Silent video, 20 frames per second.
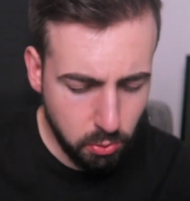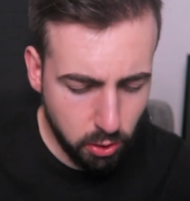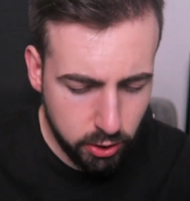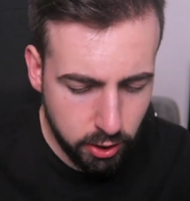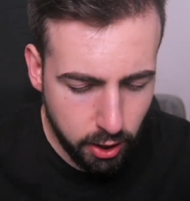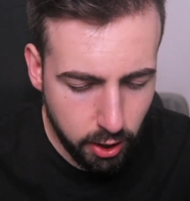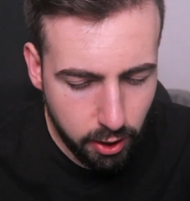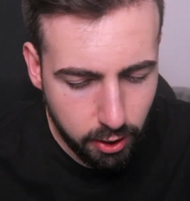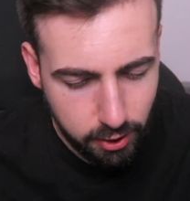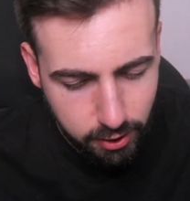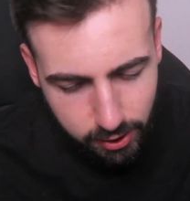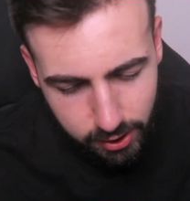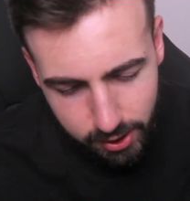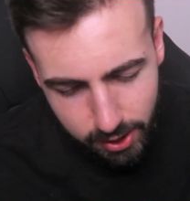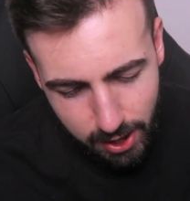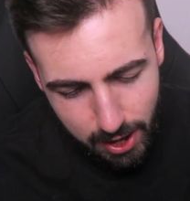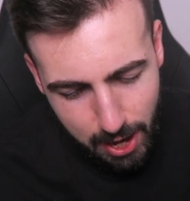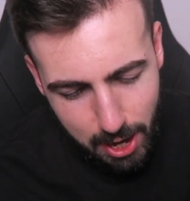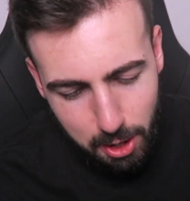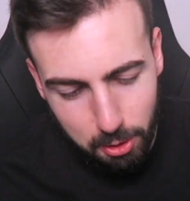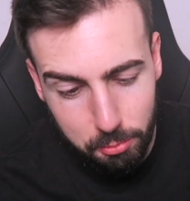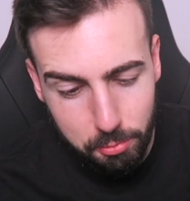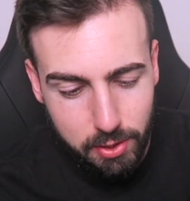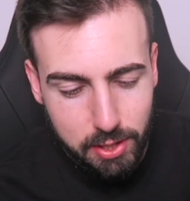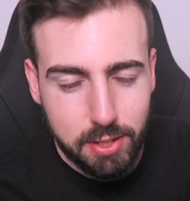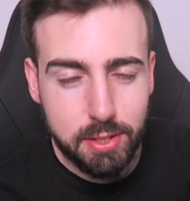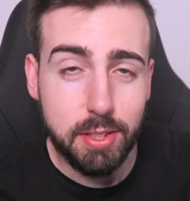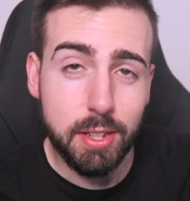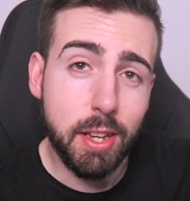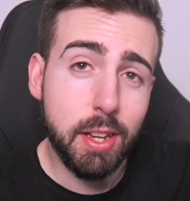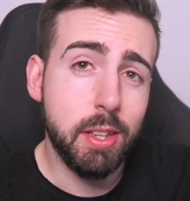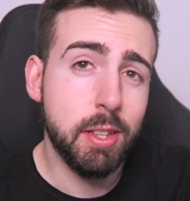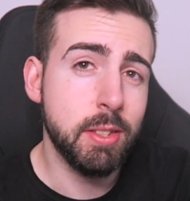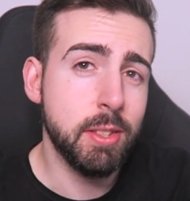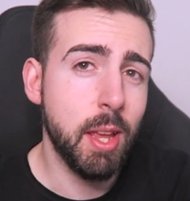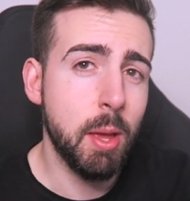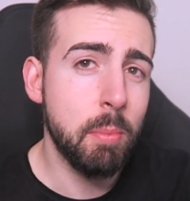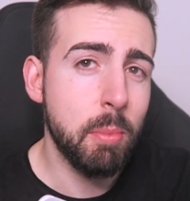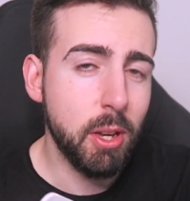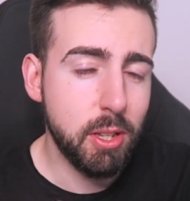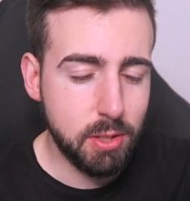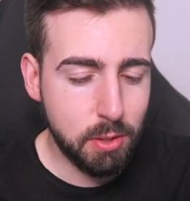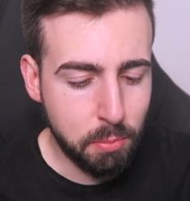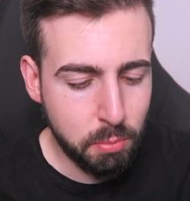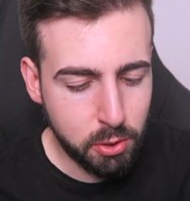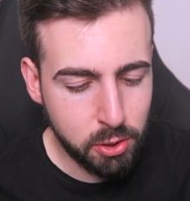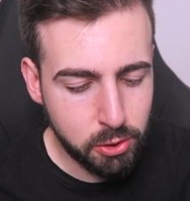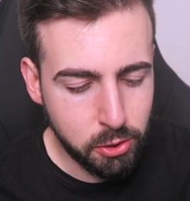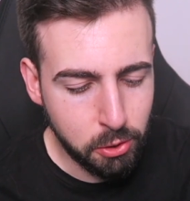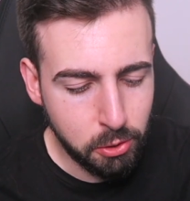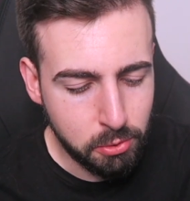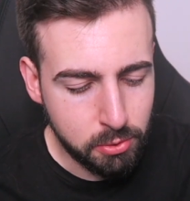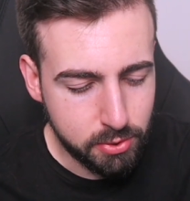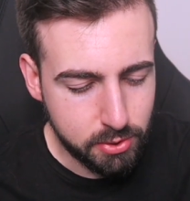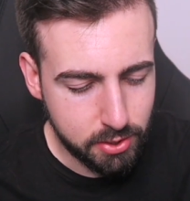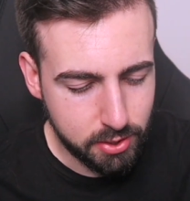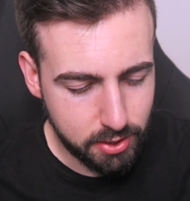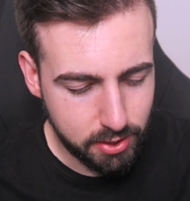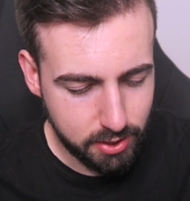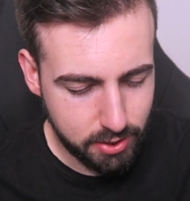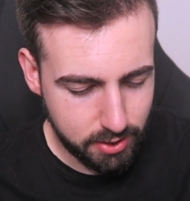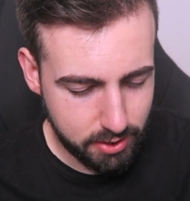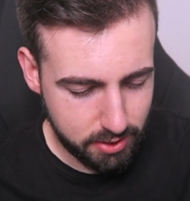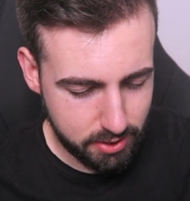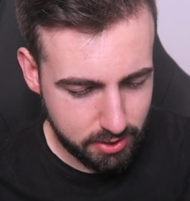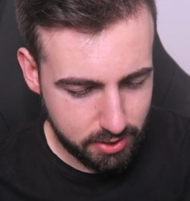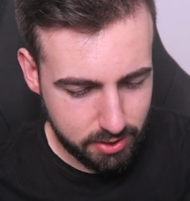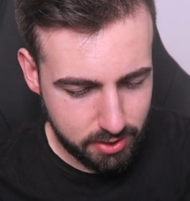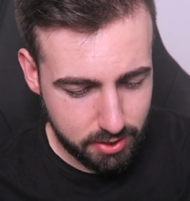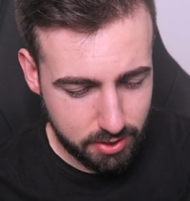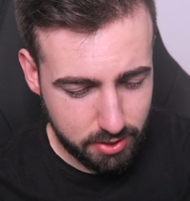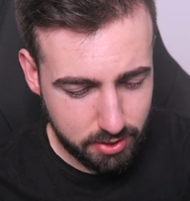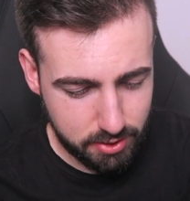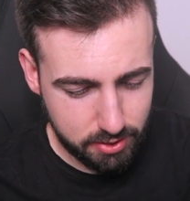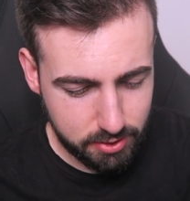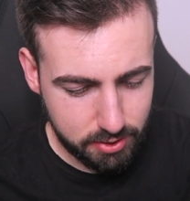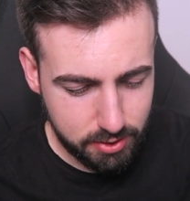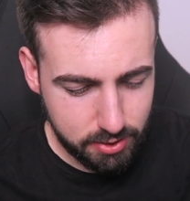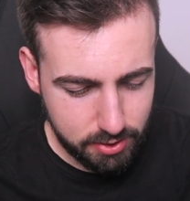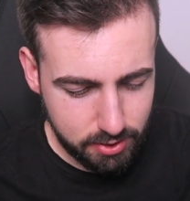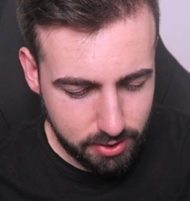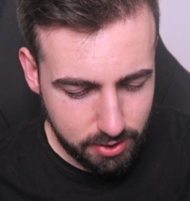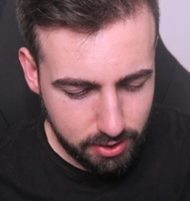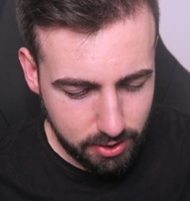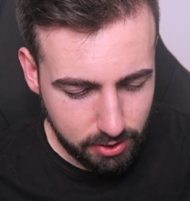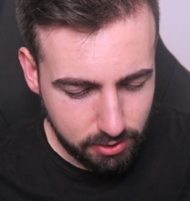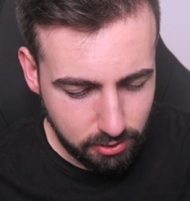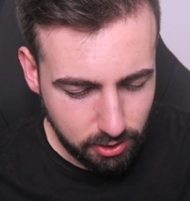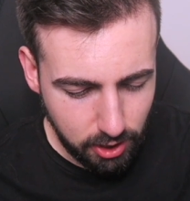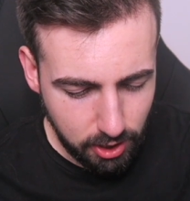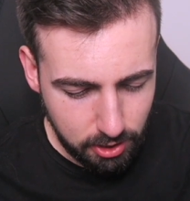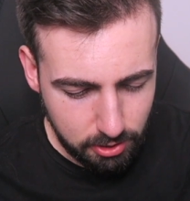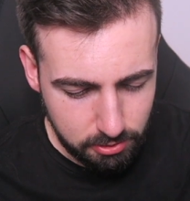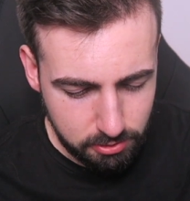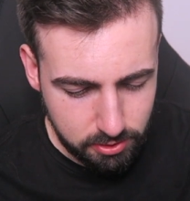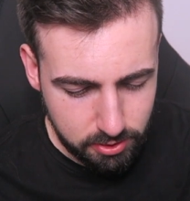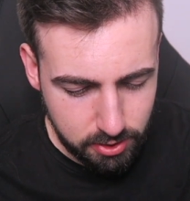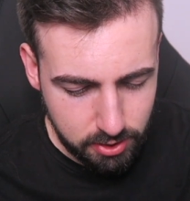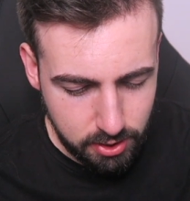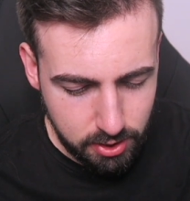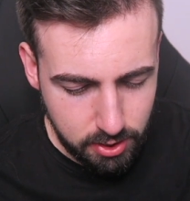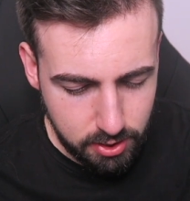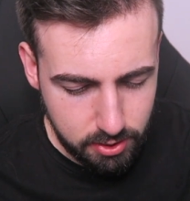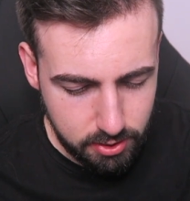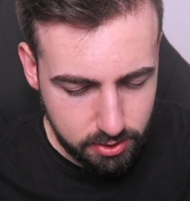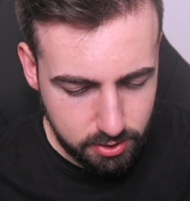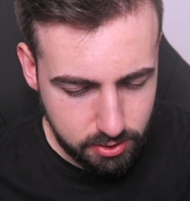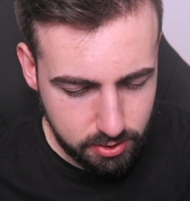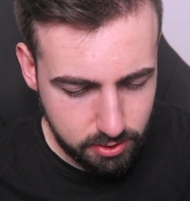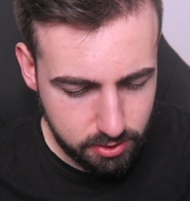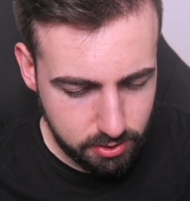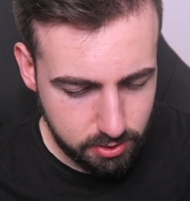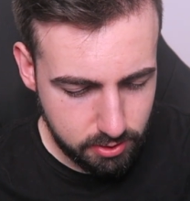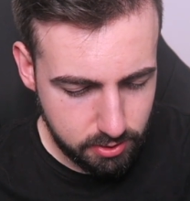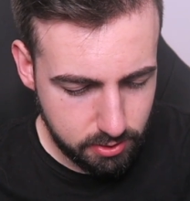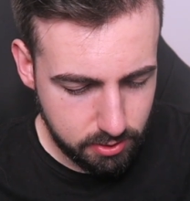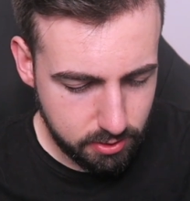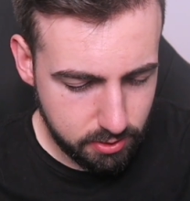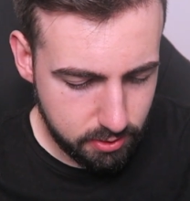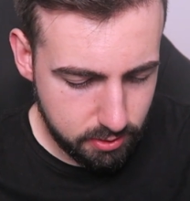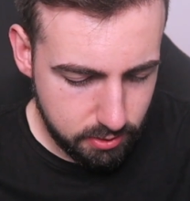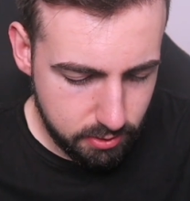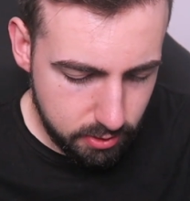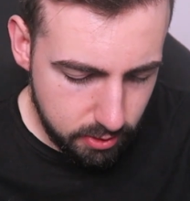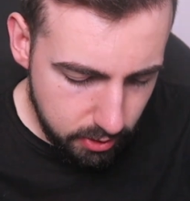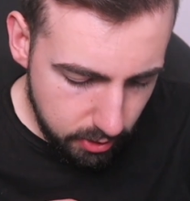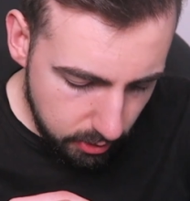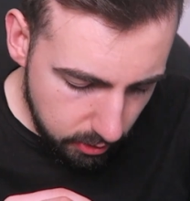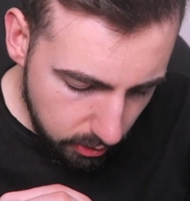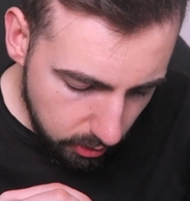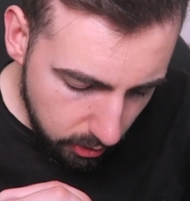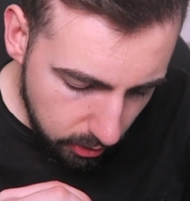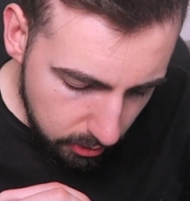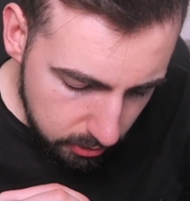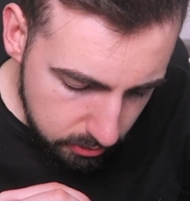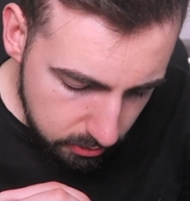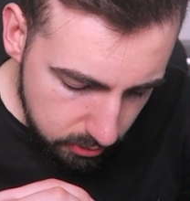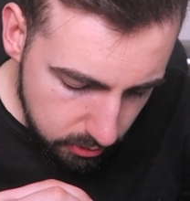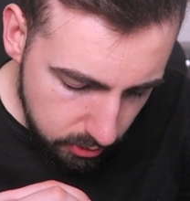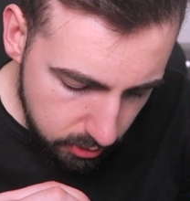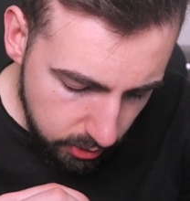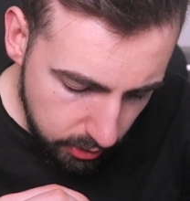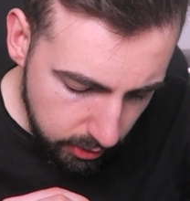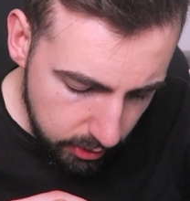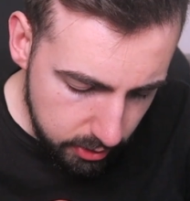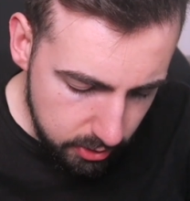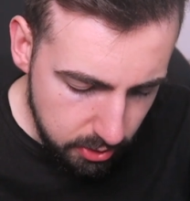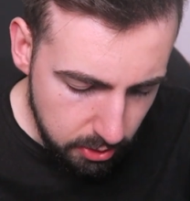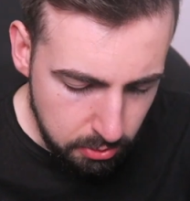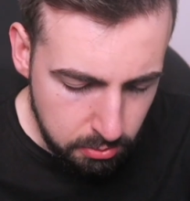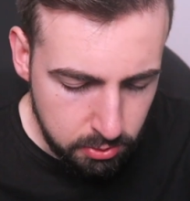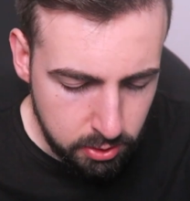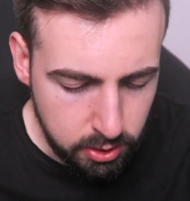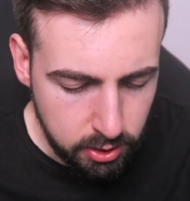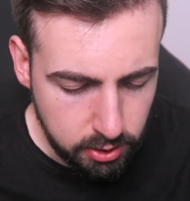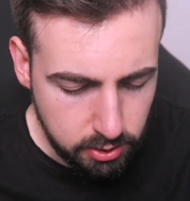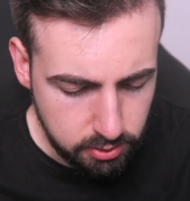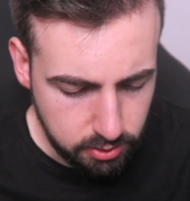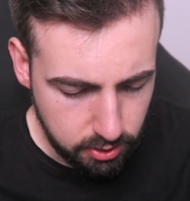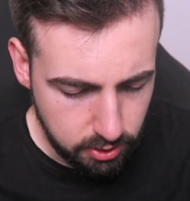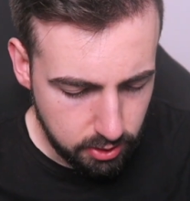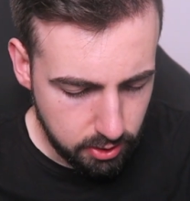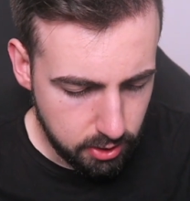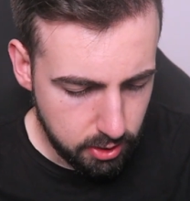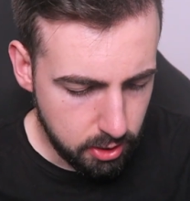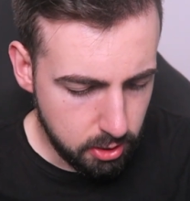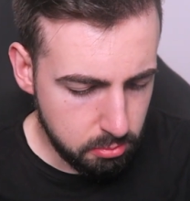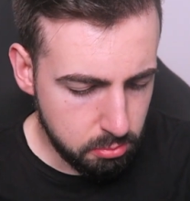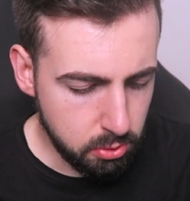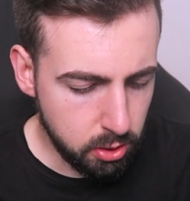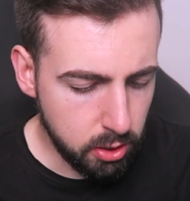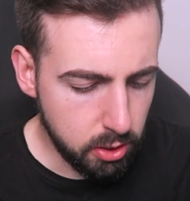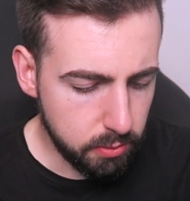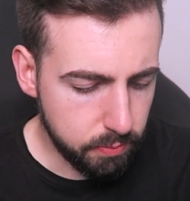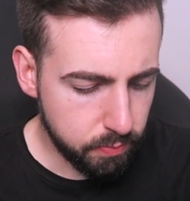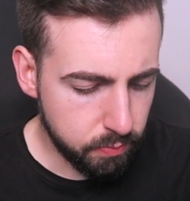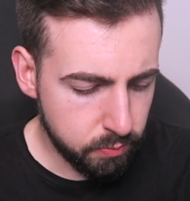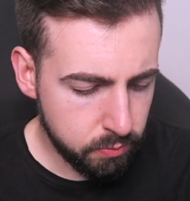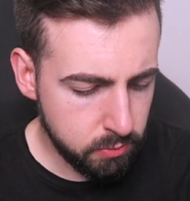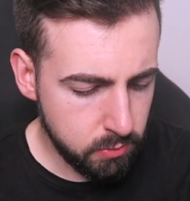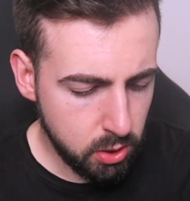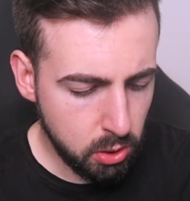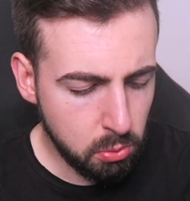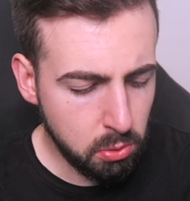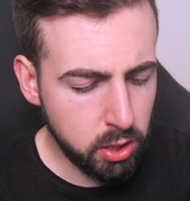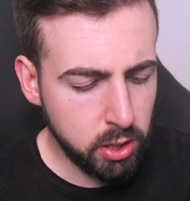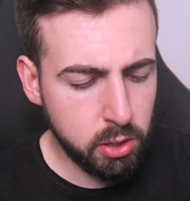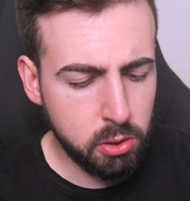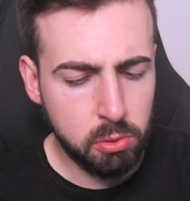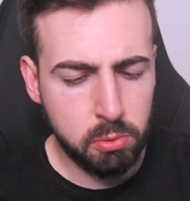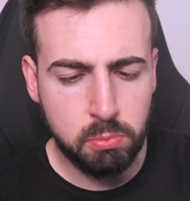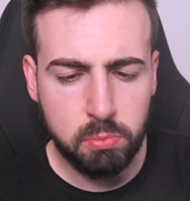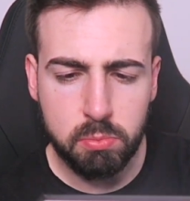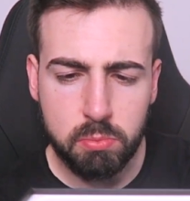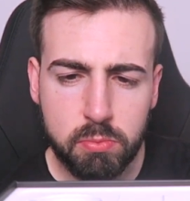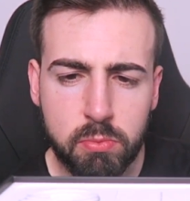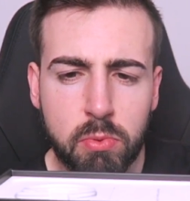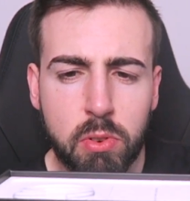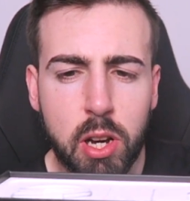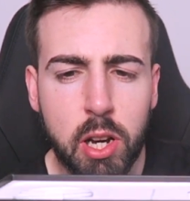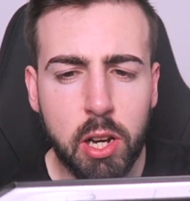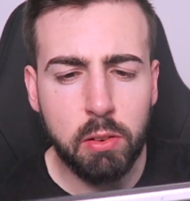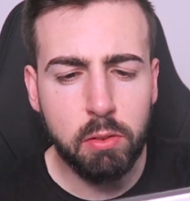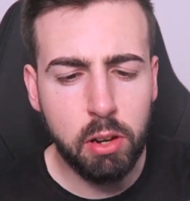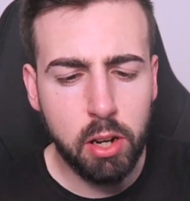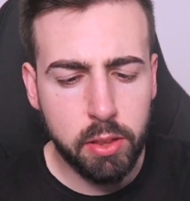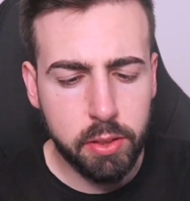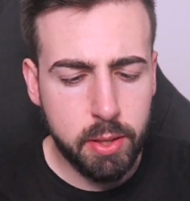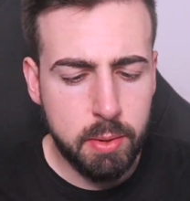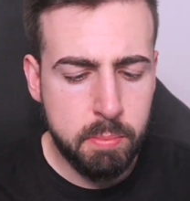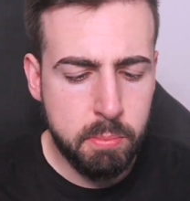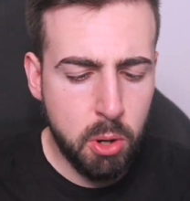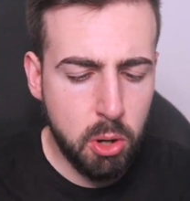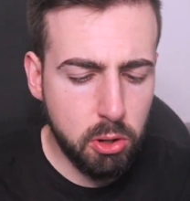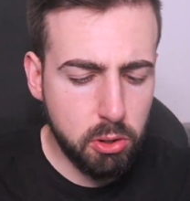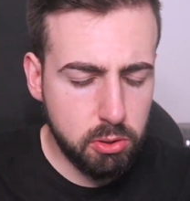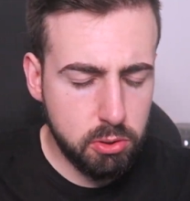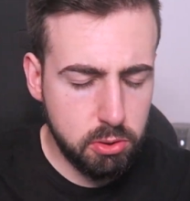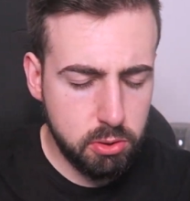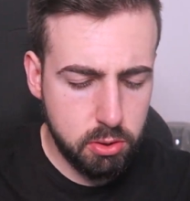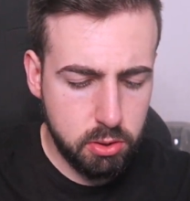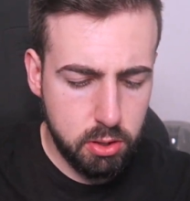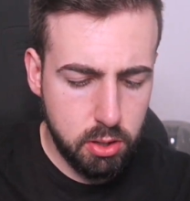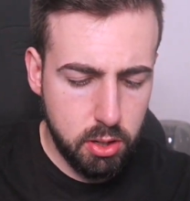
wonder how many stickers they must have produced. They've got loads in there. Loads. Let me get 2 of these. But all in all, really, really thin box.